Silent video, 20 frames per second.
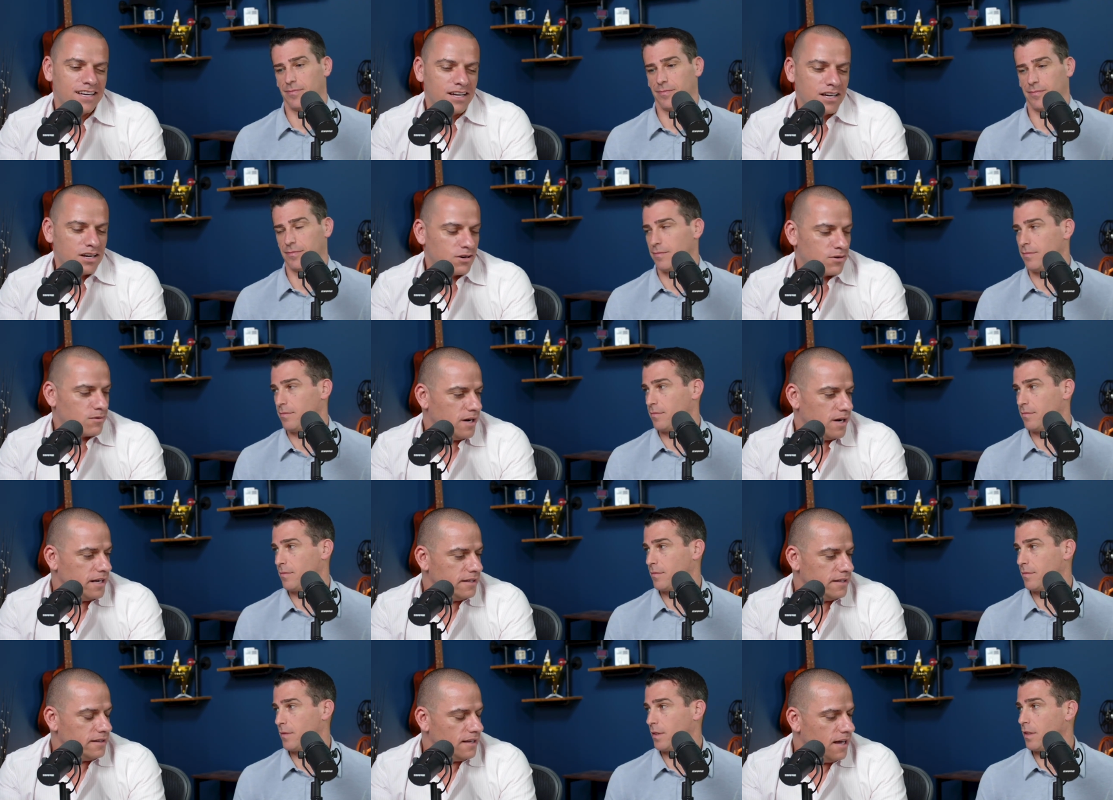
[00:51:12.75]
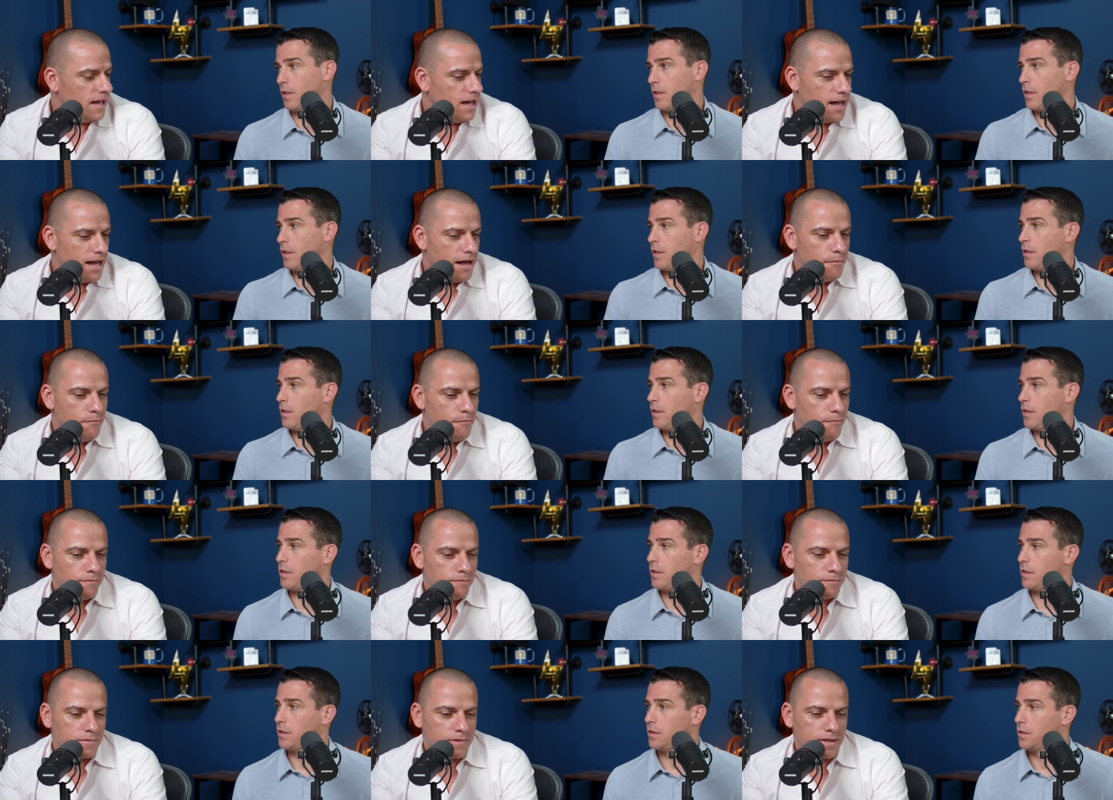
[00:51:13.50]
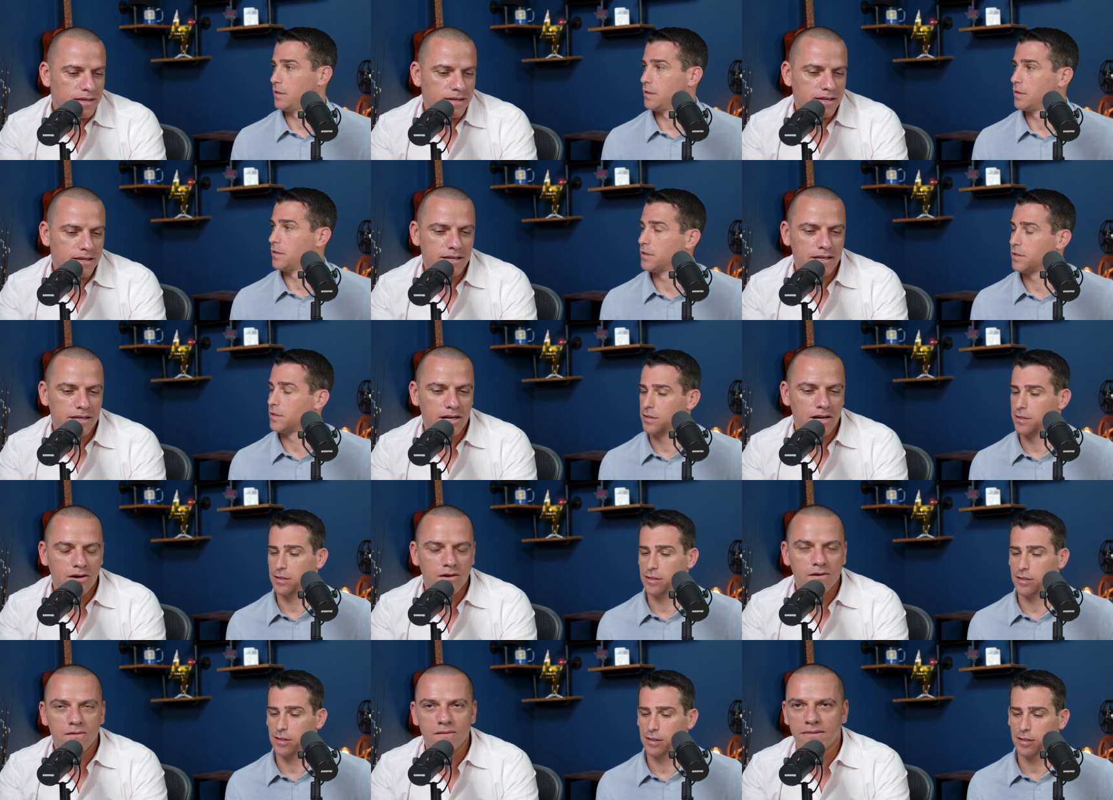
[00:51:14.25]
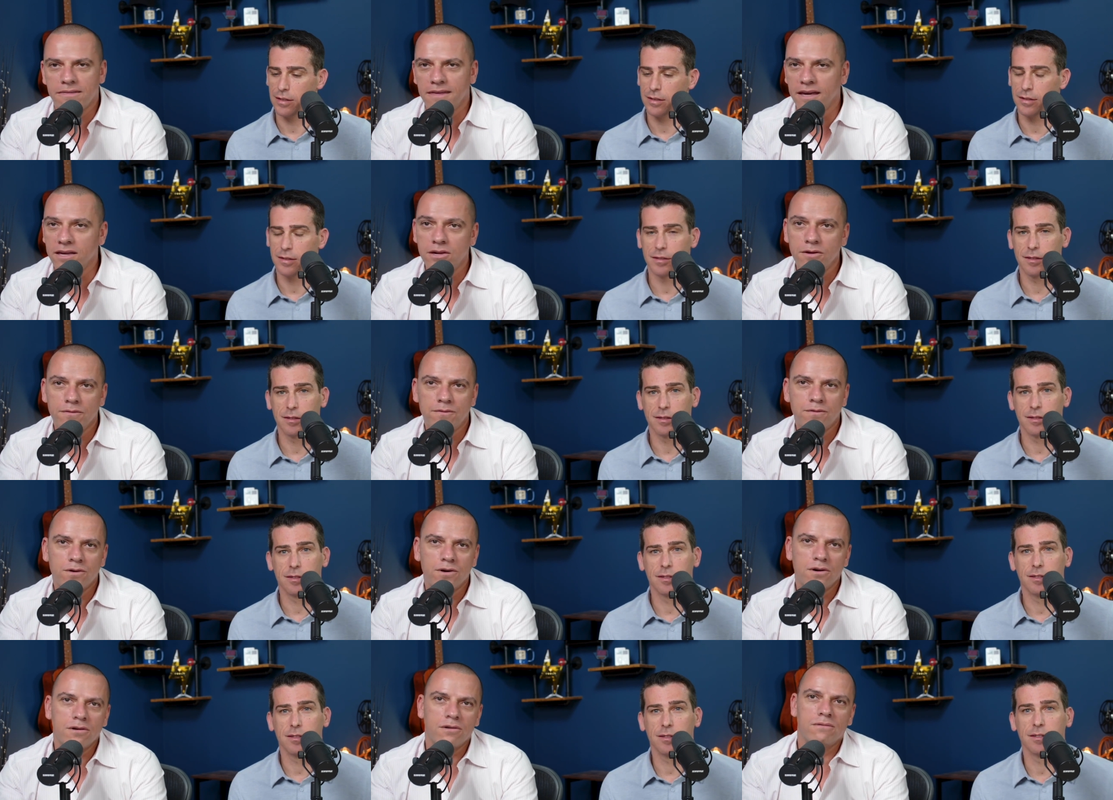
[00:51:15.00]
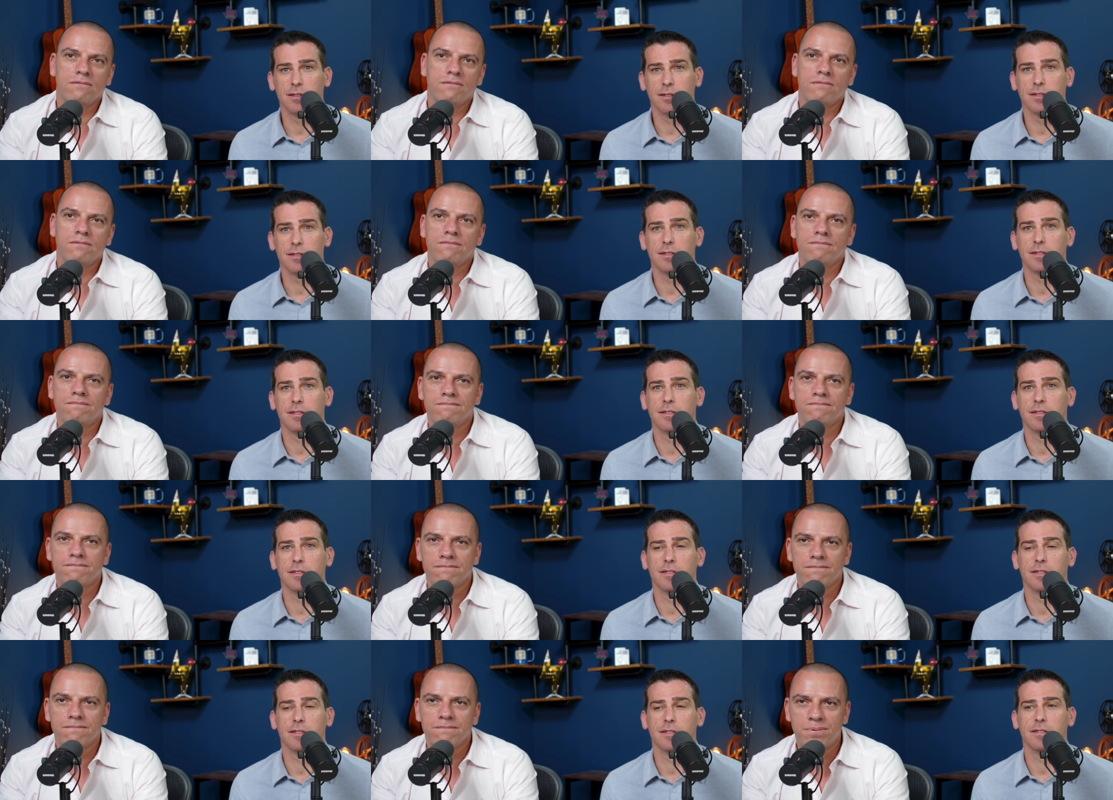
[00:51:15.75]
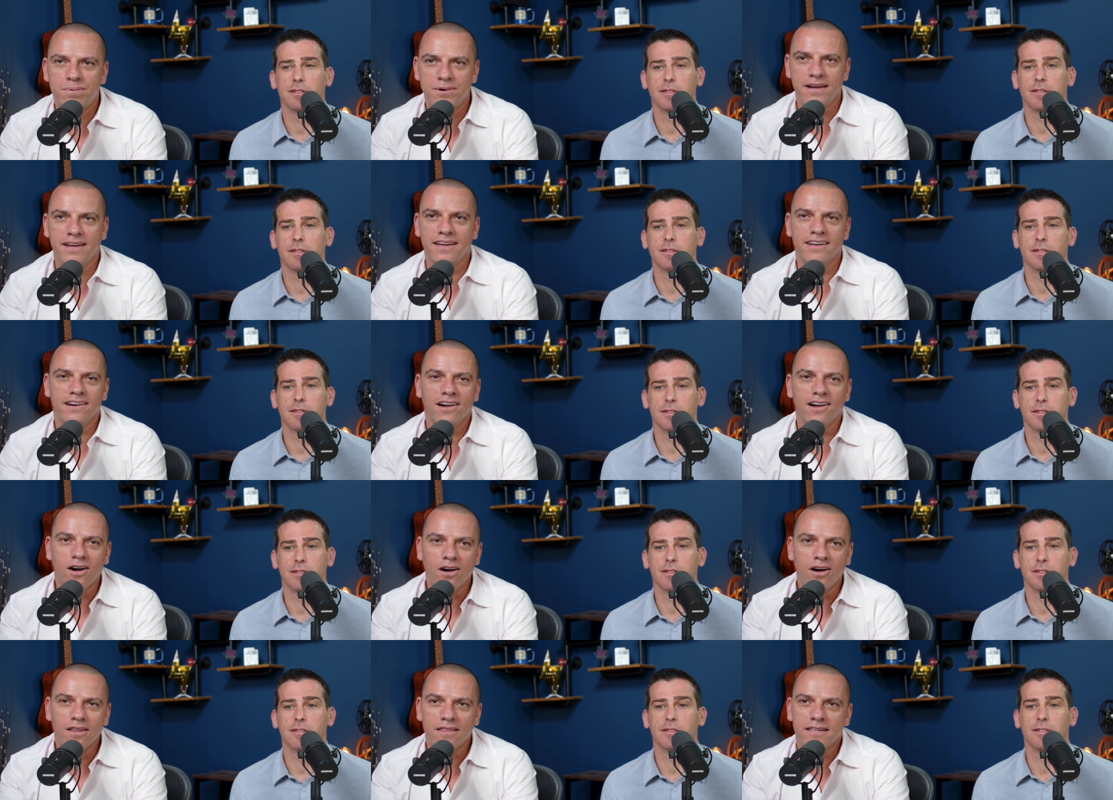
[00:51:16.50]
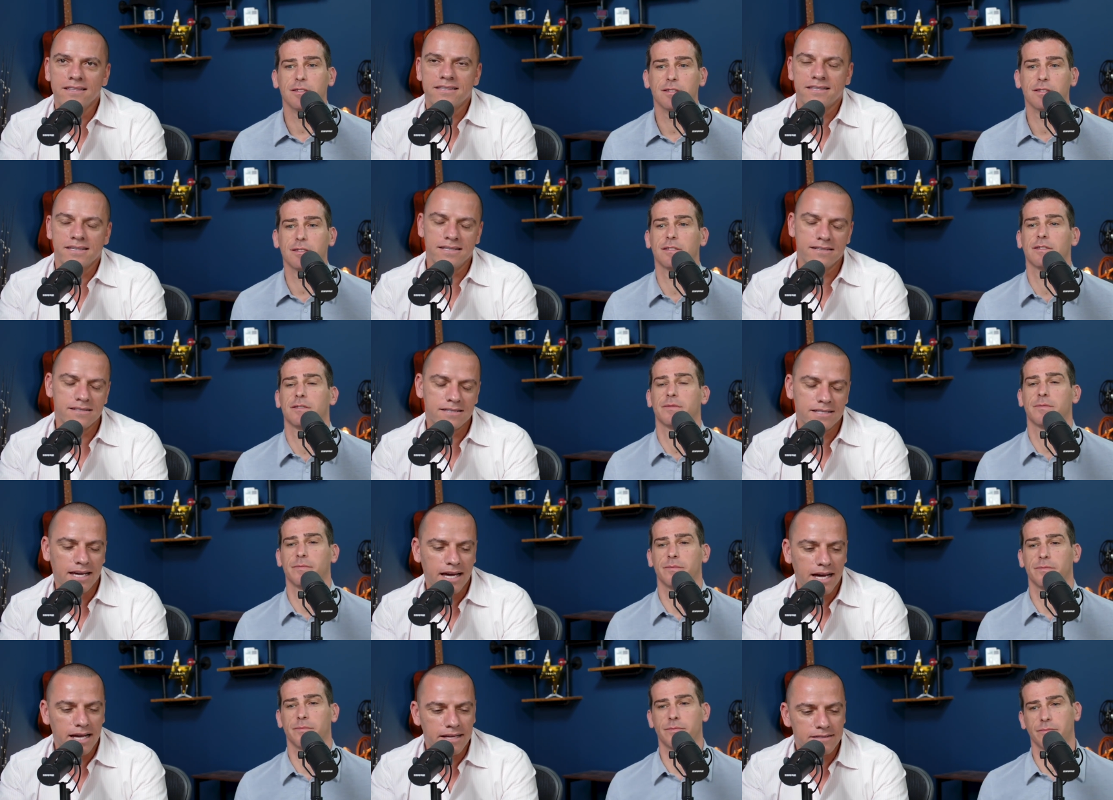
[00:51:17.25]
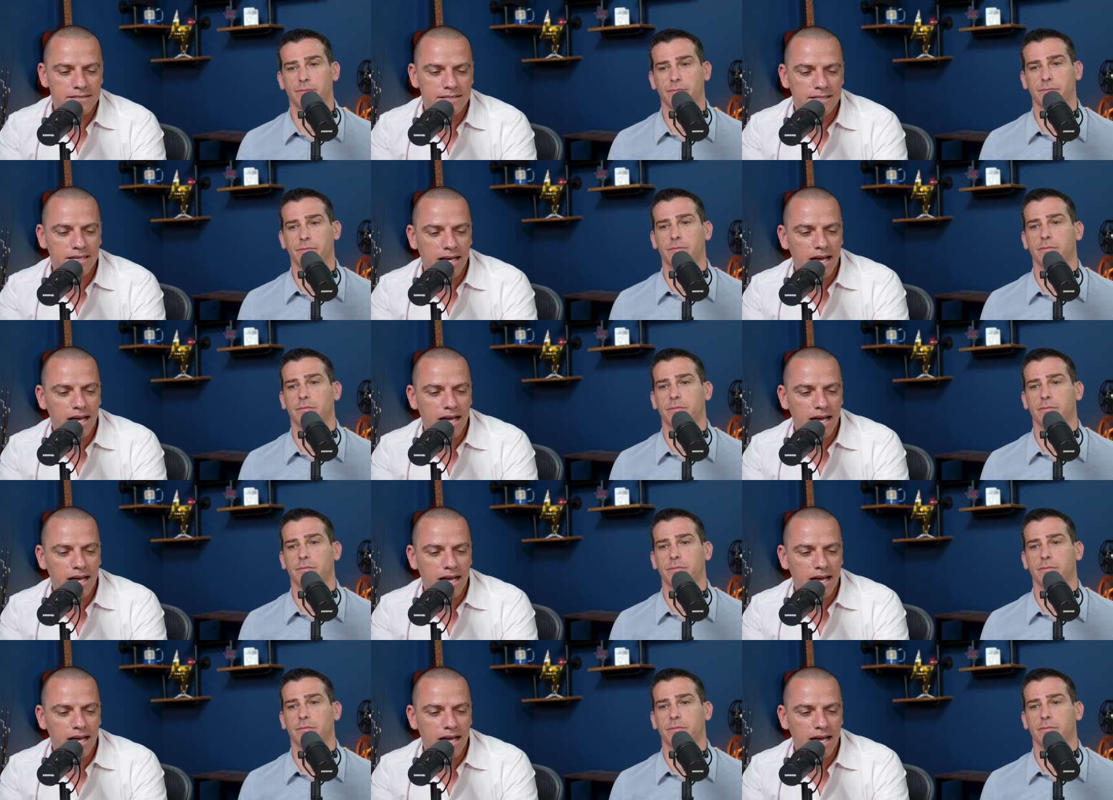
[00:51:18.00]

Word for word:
Speaker 1: Great. Um, you know, thank you for bringing all these insights.